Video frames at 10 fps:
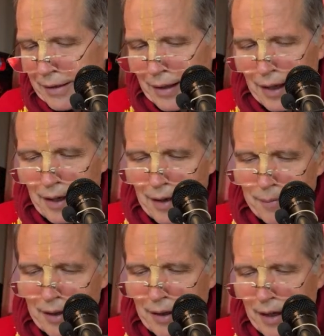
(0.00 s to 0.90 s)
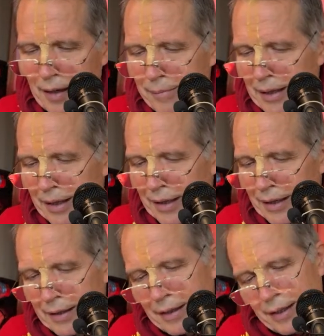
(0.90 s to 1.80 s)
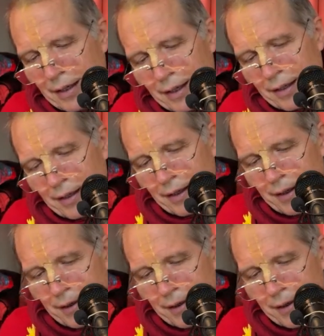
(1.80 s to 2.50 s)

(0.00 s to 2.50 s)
Rama Rama, Hare Hare.